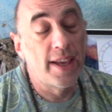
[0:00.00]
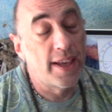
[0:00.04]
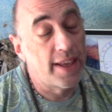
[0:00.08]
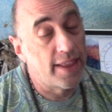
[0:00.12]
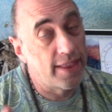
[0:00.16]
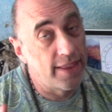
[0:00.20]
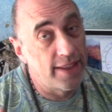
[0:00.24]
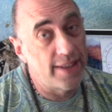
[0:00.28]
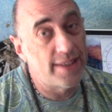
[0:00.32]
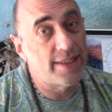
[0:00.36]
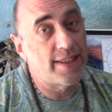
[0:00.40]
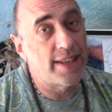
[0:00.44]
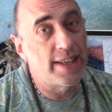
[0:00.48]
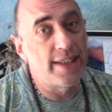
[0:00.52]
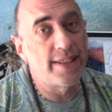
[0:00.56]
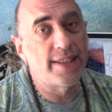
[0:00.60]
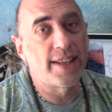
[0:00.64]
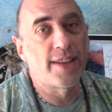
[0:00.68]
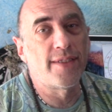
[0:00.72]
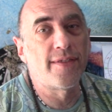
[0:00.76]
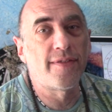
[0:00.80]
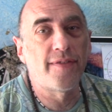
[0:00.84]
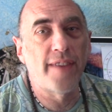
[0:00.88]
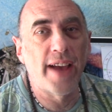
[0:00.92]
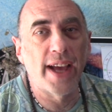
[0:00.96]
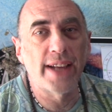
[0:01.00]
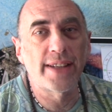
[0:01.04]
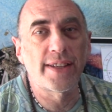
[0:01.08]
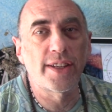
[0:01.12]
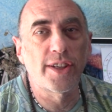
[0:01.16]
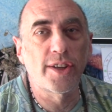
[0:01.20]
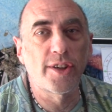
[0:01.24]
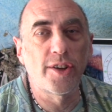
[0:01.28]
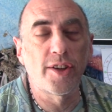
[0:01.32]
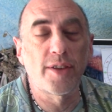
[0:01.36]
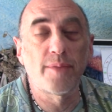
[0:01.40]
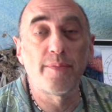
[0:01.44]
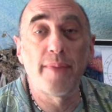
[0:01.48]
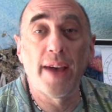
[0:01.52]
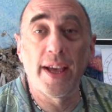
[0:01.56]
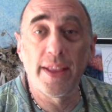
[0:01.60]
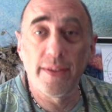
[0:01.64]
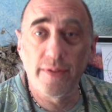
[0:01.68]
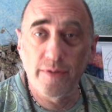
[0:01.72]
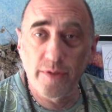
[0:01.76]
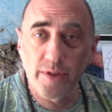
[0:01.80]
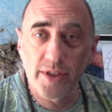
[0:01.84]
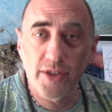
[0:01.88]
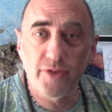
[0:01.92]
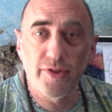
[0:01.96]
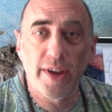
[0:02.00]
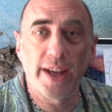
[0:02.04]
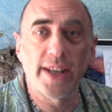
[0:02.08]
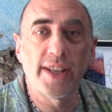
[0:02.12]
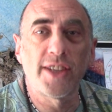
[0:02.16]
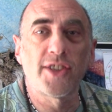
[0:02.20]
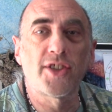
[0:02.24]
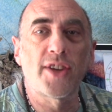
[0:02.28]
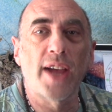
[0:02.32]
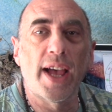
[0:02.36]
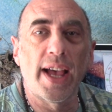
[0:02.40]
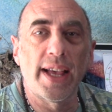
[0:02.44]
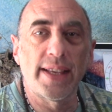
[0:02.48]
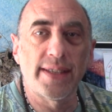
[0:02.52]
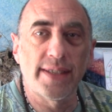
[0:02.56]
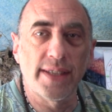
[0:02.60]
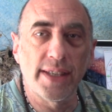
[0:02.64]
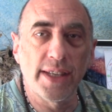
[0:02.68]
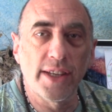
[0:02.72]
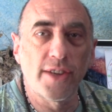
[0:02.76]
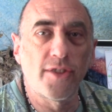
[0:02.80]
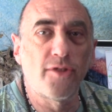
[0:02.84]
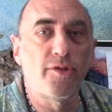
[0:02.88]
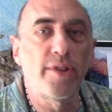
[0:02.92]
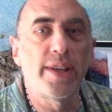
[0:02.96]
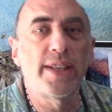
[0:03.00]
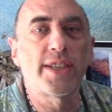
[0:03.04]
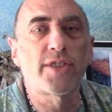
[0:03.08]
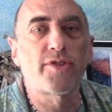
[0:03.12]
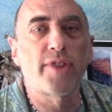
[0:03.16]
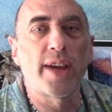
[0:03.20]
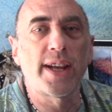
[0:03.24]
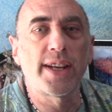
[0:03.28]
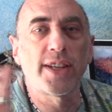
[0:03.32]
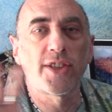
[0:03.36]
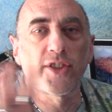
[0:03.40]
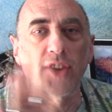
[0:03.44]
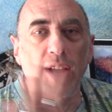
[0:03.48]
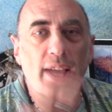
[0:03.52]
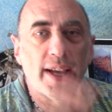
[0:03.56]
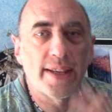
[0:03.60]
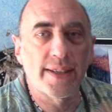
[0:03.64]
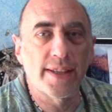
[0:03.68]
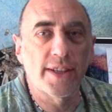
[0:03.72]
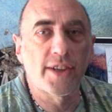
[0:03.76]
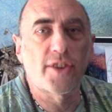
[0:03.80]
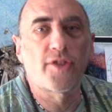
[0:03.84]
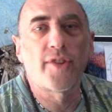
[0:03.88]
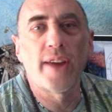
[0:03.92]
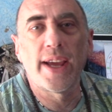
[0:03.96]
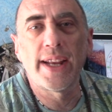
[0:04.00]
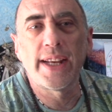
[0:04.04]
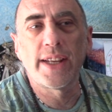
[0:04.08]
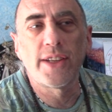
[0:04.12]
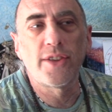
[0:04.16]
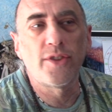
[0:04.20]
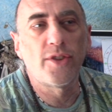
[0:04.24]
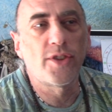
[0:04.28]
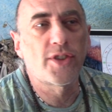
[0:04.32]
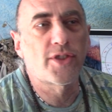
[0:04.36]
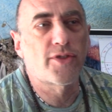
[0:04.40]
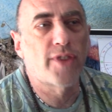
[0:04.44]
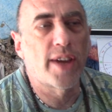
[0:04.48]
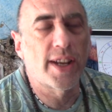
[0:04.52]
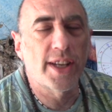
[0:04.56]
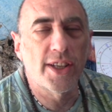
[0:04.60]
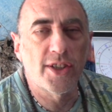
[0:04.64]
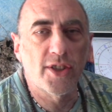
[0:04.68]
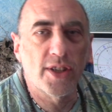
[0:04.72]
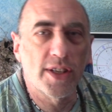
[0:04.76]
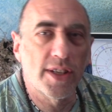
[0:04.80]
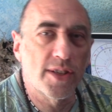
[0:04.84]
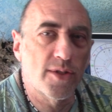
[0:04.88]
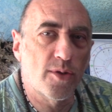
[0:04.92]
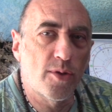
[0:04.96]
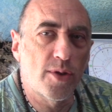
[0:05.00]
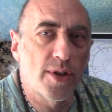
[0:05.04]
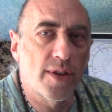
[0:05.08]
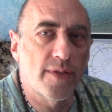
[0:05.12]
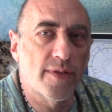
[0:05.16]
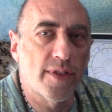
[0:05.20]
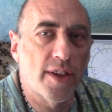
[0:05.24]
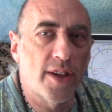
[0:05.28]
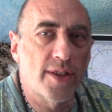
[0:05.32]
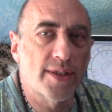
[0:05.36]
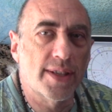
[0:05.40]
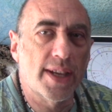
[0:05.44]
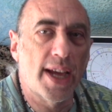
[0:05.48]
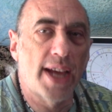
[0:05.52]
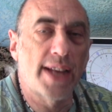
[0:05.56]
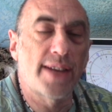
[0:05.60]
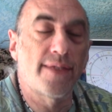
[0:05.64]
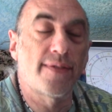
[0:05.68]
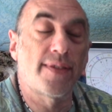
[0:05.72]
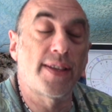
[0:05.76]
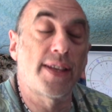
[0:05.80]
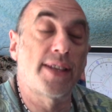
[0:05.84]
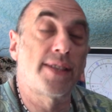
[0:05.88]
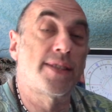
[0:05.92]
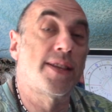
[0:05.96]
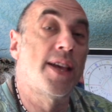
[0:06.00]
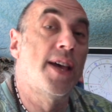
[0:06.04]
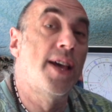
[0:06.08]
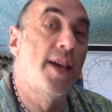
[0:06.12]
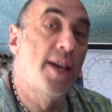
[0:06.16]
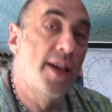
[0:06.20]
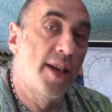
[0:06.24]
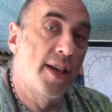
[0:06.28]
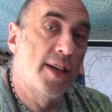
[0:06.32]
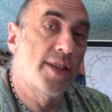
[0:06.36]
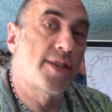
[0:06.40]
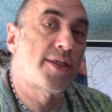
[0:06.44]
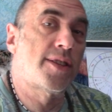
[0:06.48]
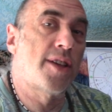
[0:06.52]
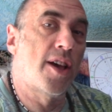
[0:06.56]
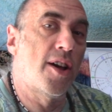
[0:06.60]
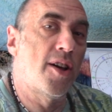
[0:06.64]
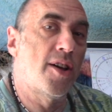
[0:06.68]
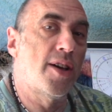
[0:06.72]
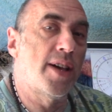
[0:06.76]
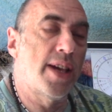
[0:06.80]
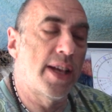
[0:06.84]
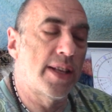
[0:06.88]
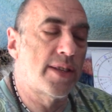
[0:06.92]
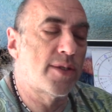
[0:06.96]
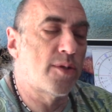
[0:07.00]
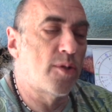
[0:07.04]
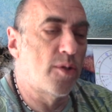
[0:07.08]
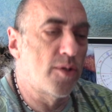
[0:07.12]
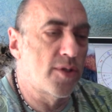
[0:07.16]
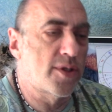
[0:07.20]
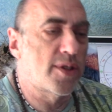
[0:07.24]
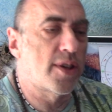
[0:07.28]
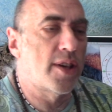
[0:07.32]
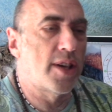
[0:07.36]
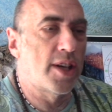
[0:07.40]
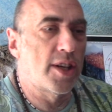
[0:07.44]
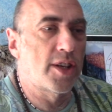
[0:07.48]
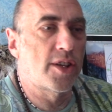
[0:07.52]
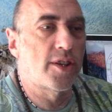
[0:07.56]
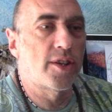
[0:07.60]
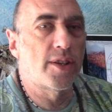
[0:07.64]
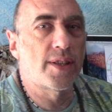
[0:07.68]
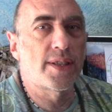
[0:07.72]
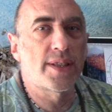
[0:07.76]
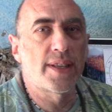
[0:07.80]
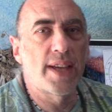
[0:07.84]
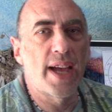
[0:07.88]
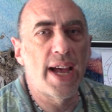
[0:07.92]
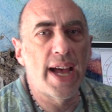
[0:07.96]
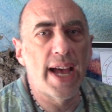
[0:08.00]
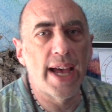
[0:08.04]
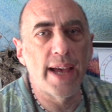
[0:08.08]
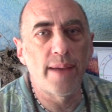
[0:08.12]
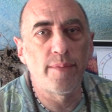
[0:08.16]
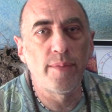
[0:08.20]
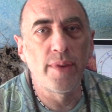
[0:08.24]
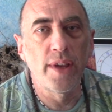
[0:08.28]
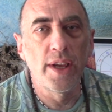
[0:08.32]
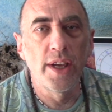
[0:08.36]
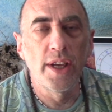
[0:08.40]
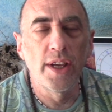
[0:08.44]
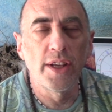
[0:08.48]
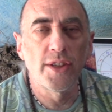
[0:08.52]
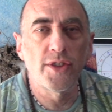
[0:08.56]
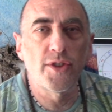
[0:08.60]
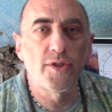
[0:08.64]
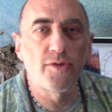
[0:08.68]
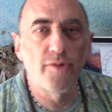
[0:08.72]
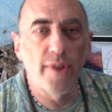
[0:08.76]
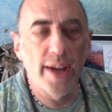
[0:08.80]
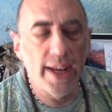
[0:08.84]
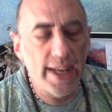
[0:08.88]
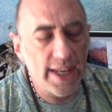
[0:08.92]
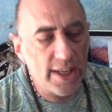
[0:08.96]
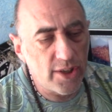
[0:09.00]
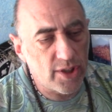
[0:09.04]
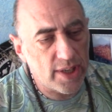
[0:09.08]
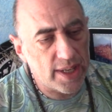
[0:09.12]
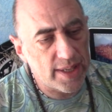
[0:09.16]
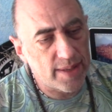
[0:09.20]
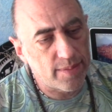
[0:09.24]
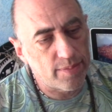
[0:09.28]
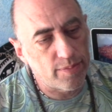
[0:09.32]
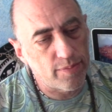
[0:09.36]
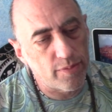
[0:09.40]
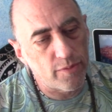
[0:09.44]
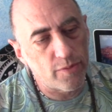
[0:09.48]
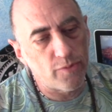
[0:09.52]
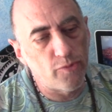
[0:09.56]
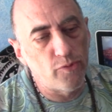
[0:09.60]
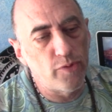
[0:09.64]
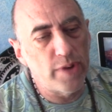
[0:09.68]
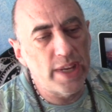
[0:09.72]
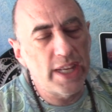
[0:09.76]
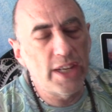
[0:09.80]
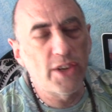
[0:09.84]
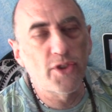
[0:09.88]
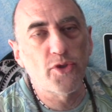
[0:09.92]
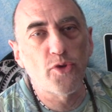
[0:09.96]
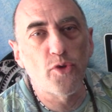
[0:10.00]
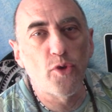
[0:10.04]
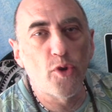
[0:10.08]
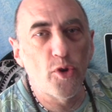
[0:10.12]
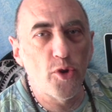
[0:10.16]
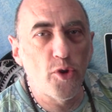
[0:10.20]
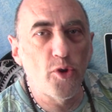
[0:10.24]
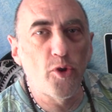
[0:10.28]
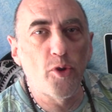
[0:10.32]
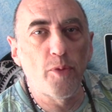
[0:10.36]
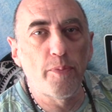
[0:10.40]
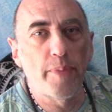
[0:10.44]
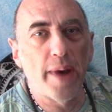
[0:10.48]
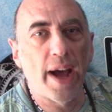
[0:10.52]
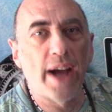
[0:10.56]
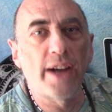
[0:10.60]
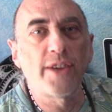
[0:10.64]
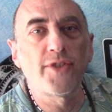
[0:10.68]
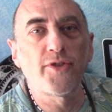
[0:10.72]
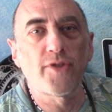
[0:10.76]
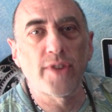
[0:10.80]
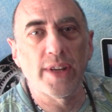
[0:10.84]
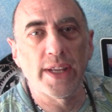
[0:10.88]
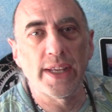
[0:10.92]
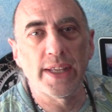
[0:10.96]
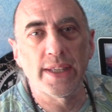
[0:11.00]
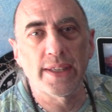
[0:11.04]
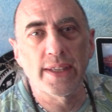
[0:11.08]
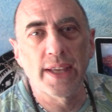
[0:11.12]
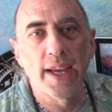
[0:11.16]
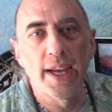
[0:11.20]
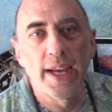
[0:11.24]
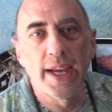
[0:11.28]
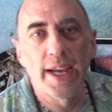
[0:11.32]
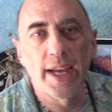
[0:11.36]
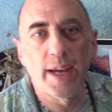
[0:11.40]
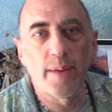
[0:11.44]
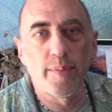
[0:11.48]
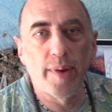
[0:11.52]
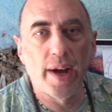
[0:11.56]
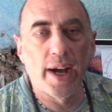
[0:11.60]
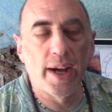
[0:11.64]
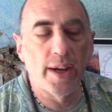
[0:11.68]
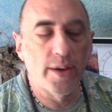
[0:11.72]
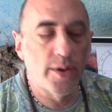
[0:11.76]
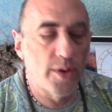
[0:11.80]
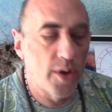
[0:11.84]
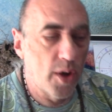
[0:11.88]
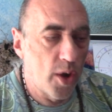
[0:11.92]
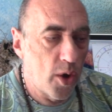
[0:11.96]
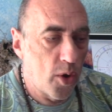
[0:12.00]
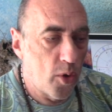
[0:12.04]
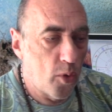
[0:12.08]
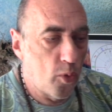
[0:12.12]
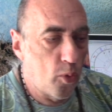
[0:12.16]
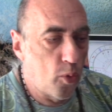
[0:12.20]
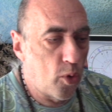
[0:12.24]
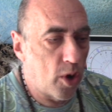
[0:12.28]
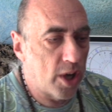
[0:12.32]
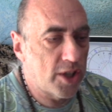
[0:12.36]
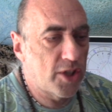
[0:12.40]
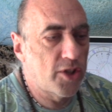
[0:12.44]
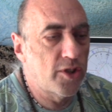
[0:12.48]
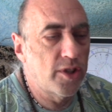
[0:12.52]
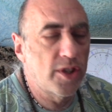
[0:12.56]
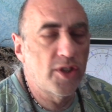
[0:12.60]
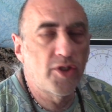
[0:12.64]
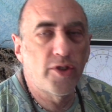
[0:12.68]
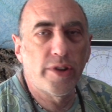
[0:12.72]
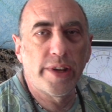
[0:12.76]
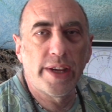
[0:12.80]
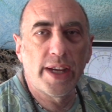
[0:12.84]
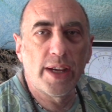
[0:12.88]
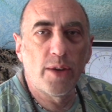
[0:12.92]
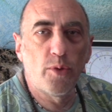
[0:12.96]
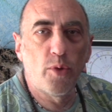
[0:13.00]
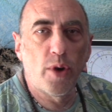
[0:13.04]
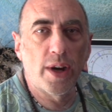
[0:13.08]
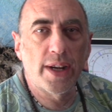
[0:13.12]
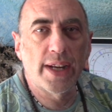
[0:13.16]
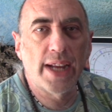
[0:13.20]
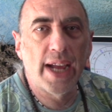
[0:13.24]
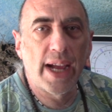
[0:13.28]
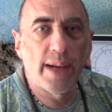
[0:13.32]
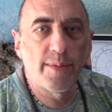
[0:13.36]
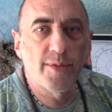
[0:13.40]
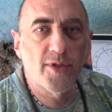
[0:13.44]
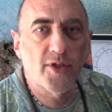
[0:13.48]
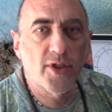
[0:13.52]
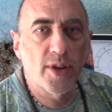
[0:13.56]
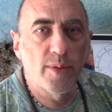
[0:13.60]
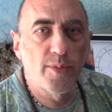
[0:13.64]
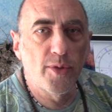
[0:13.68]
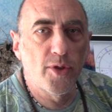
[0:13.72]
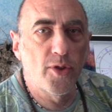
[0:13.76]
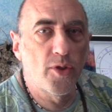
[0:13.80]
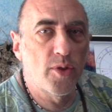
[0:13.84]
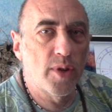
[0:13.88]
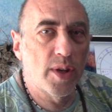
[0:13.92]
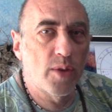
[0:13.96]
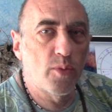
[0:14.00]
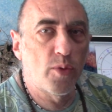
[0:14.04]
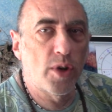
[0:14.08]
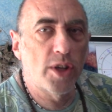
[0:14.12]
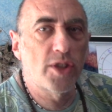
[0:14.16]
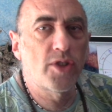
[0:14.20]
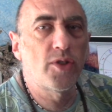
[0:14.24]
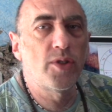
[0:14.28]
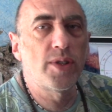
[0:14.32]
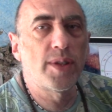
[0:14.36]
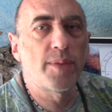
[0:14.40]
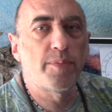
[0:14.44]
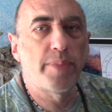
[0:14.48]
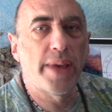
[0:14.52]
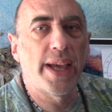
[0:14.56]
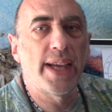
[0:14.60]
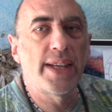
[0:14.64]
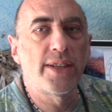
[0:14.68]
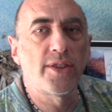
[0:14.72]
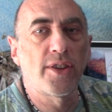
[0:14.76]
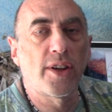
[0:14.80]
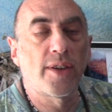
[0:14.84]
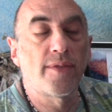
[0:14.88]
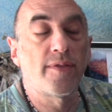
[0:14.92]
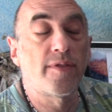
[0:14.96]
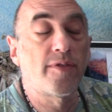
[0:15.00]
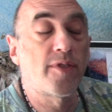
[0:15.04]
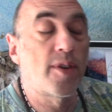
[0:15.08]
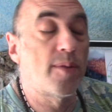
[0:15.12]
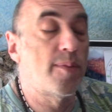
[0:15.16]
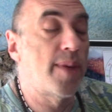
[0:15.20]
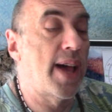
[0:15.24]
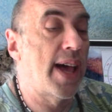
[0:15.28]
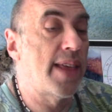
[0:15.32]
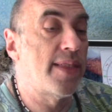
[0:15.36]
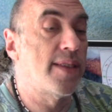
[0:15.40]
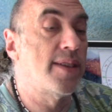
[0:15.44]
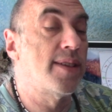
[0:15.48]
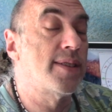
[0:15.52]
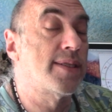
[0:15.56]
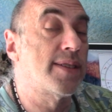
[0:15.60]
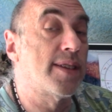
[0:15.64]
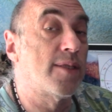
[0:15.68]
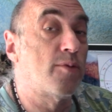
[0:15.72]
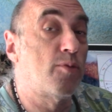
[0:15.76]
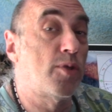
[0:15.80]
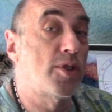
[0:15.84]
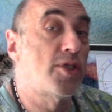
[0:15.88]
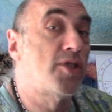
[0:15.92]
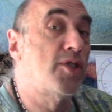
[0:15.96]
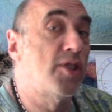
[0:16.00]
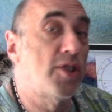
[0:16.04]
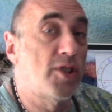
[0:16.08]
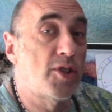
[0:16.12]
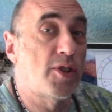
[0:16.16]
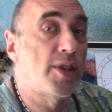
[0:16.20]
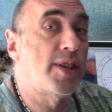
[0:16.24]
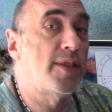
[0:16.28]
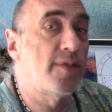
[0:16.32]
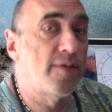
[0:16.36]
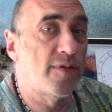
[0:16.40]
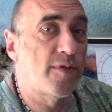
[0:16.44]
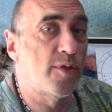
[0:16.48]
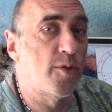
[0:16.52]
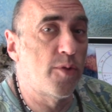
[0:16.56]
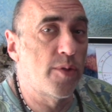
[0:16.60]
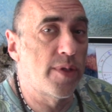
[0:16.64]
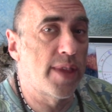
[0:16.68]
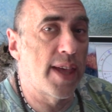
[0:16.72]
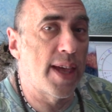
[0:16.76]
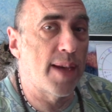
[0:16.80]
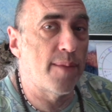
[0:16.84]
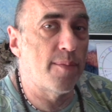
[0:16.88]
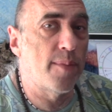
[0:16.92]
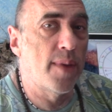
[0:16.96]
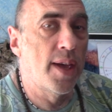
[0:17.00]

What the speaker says: This is in fact a good month for strategizing and re-strategizing, creating new strategies, all of those kind of things. So it's also a good time to really just redraw your boundaries about what you're doing, what comes from you, and what you depend on from others, and what you're doing for them,